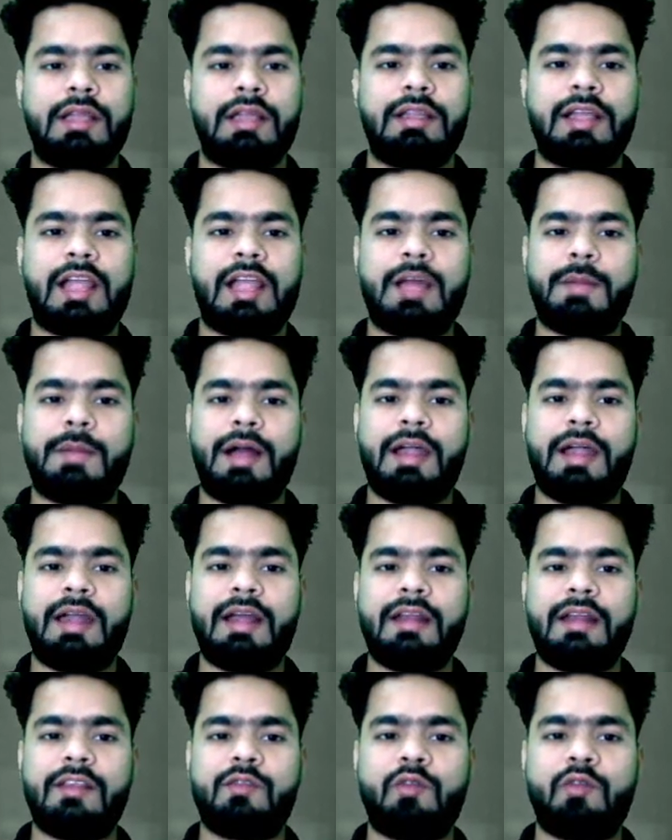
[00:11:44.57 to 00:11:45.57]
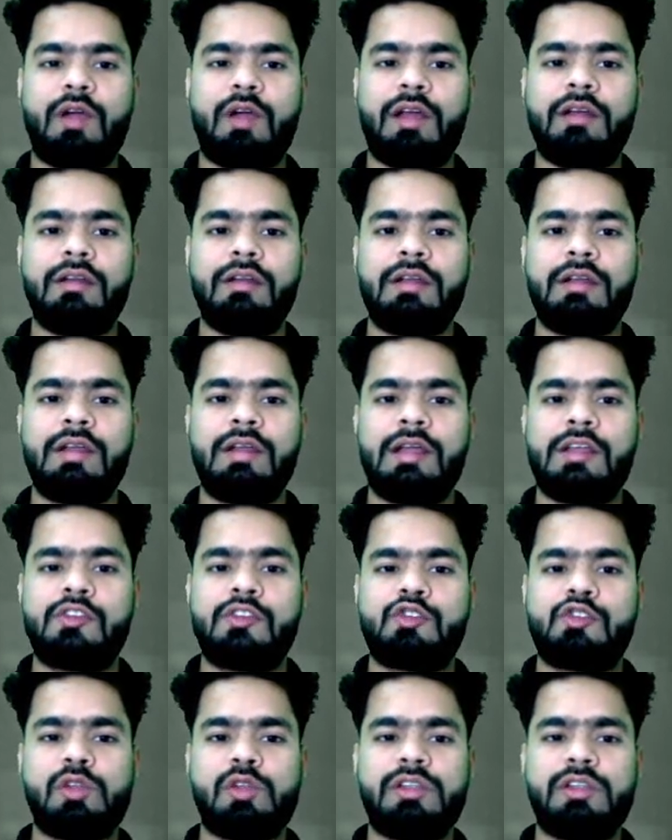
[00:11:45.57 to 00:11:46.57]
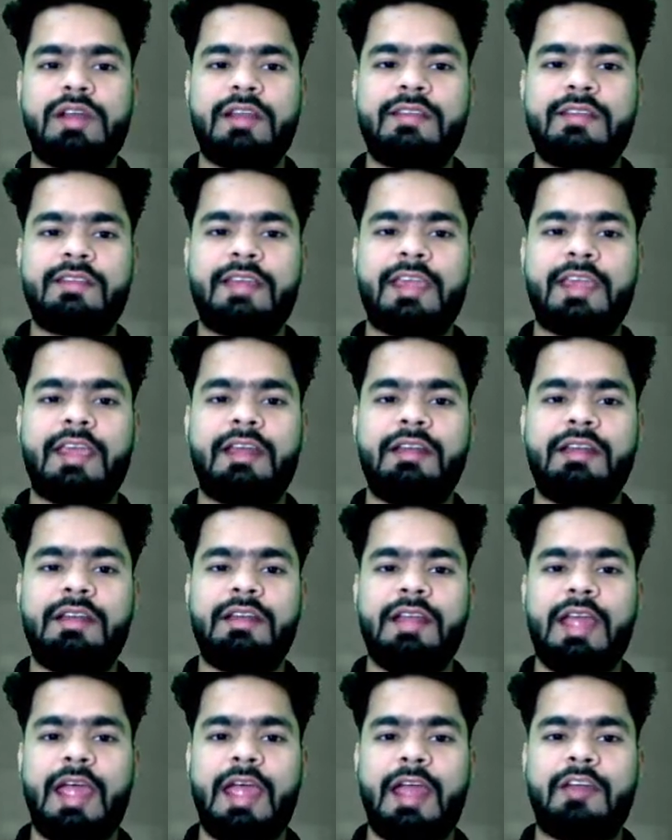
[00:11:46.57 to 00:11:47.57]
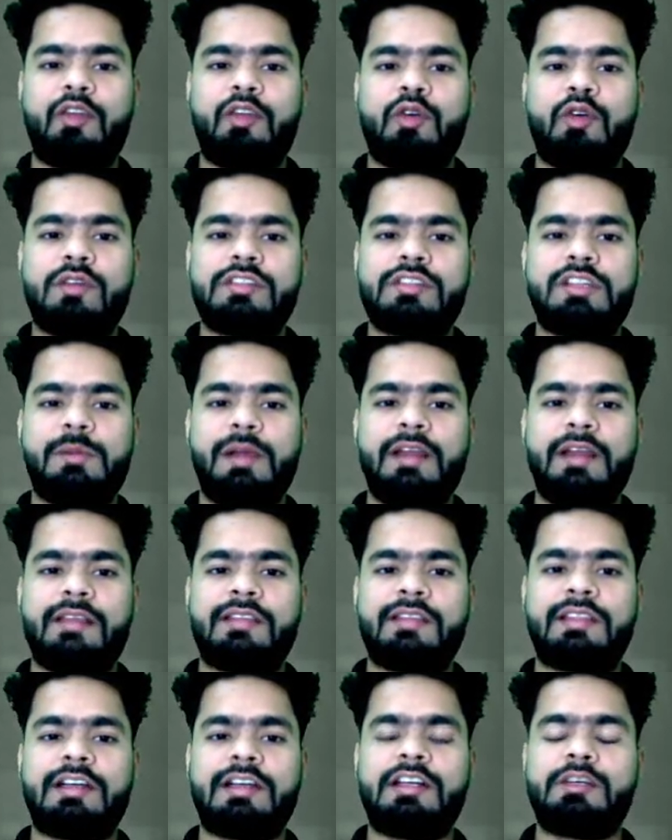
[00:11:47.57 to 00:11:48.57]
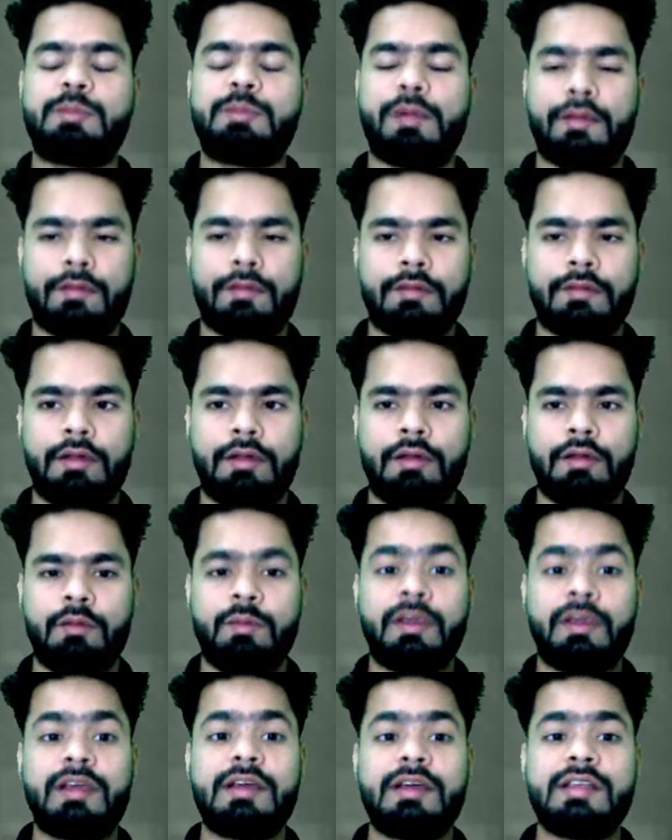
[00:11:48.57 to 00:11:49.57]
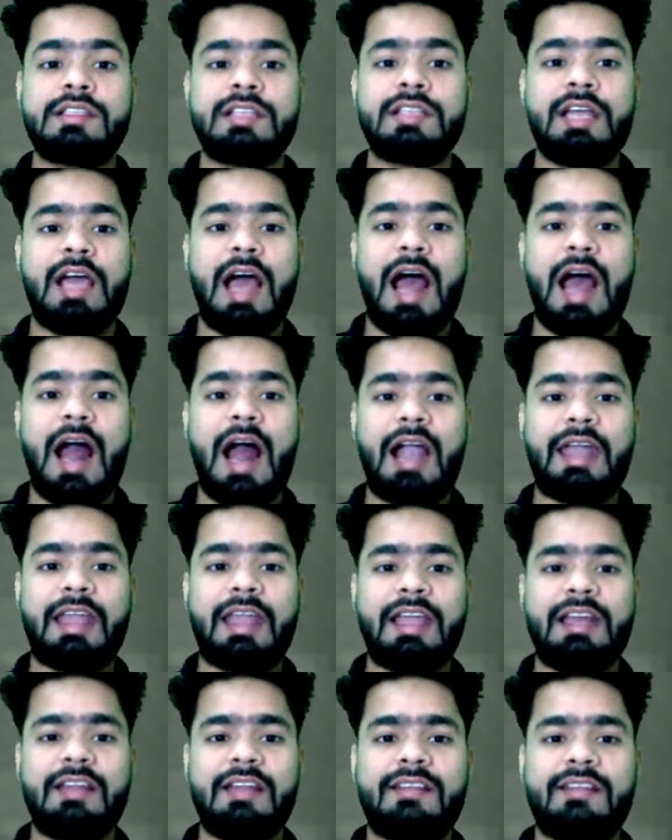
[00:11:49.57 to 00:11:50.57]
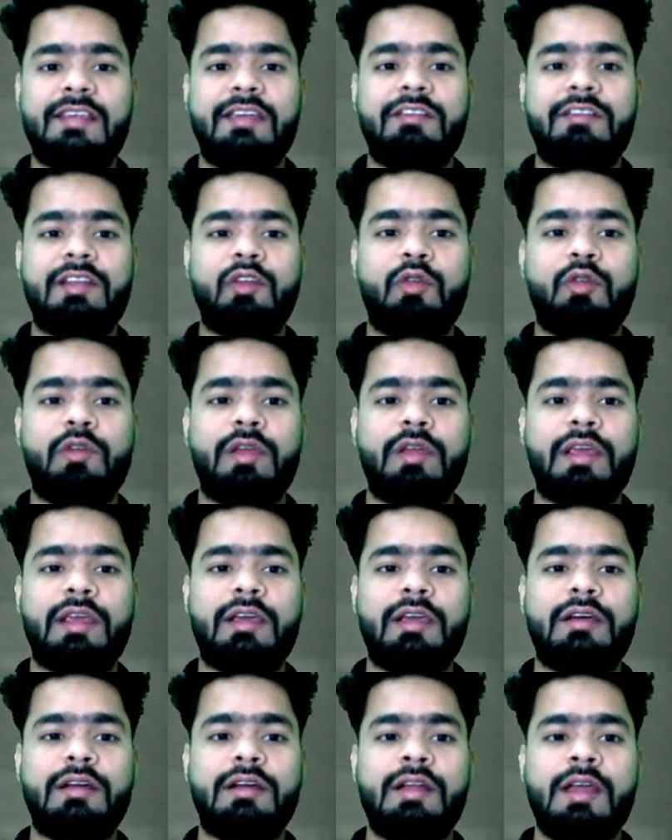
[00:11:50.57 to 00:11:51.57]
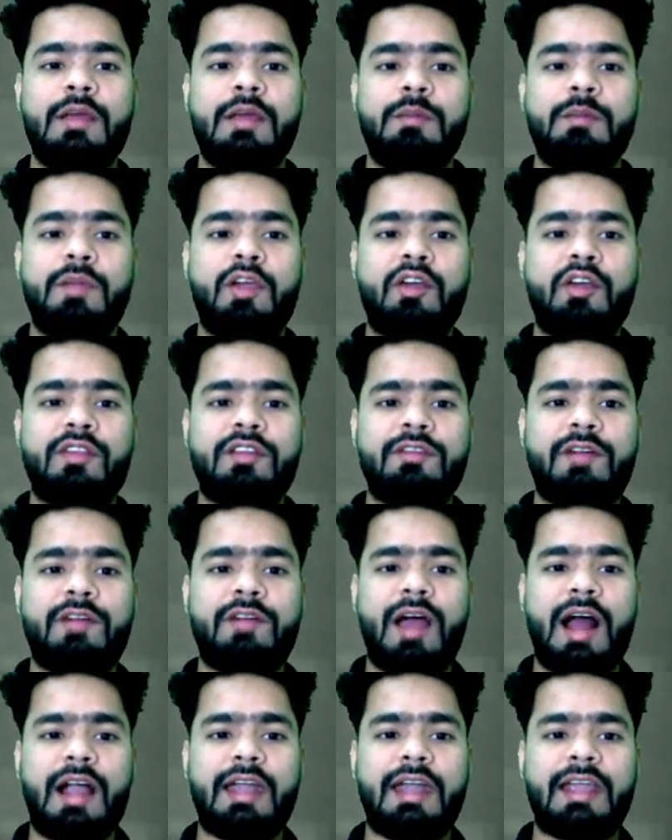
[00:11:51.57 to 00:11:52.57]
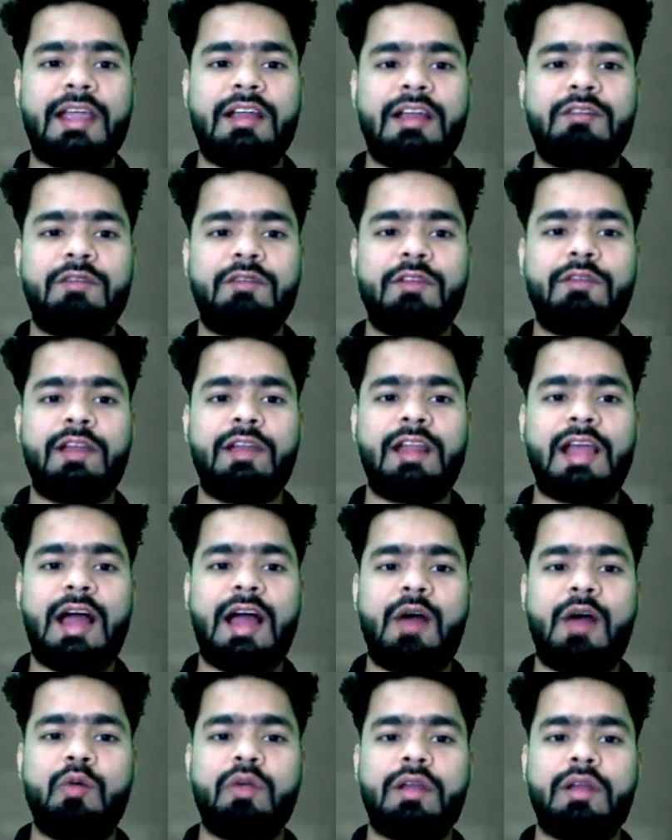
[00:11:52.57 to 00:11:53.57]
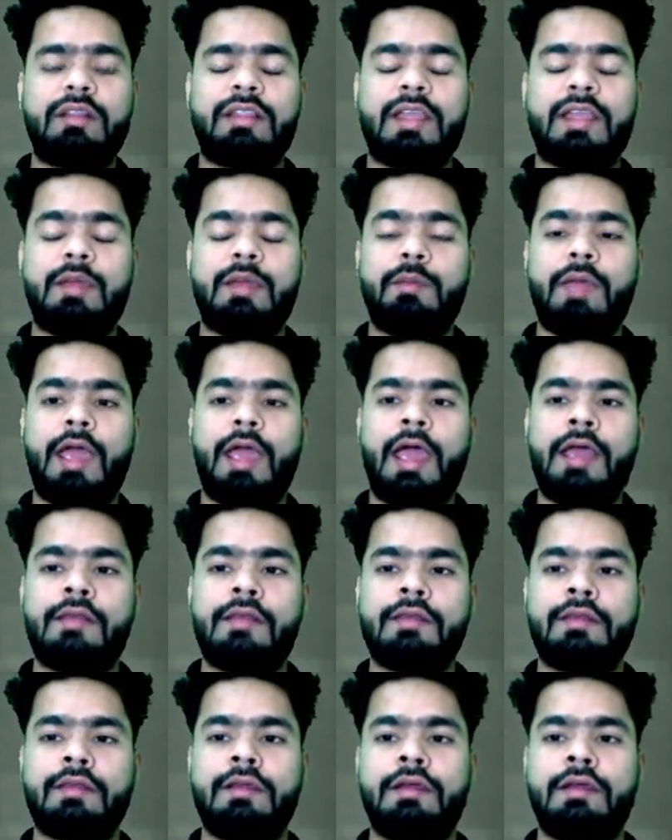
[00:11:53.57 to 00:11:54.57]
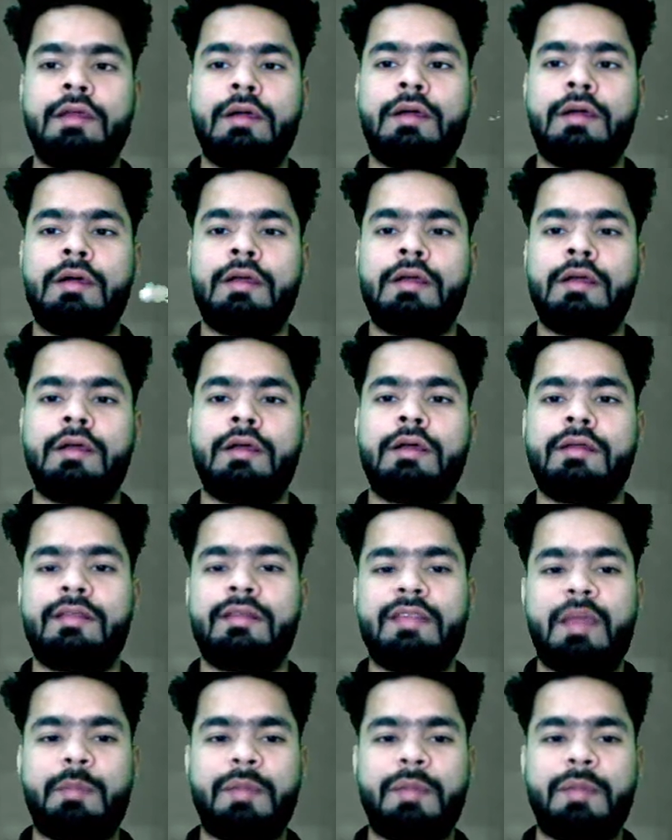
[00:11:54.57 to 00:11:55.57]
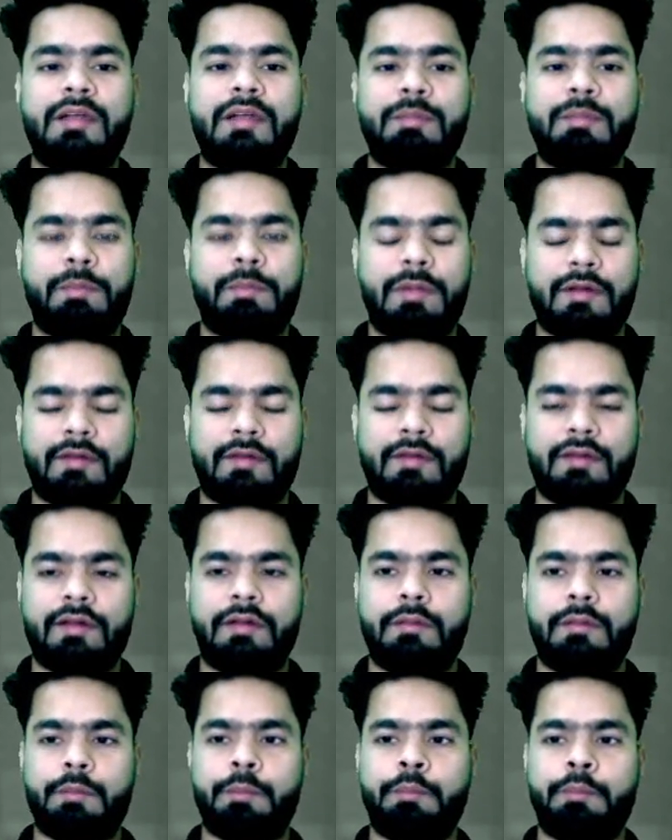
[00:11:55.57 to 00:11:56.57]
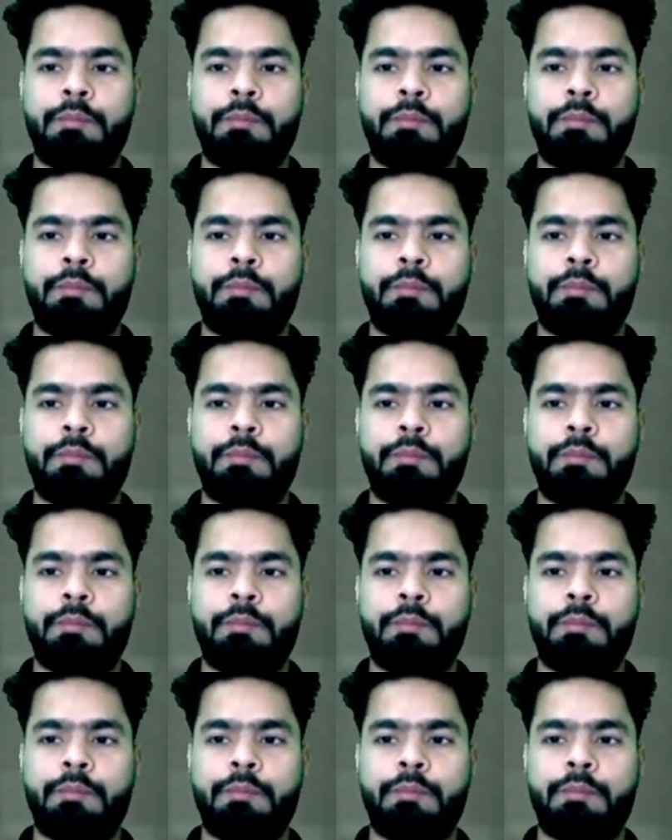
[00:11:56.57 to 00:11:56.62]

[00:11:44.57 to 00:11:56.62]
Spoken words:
The commander is one, soldier is second, and constable is third person. Because article is given over here, because of article we will count them as separate person.